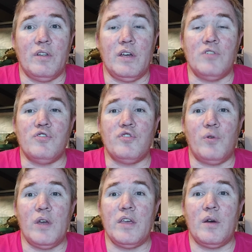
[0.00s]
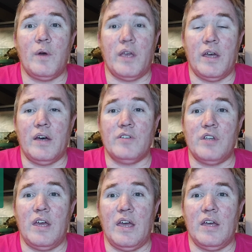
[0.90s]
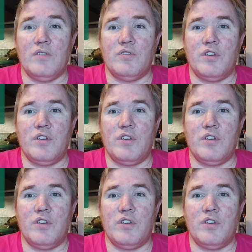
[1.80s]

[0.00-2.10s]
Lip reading: enjoy going out and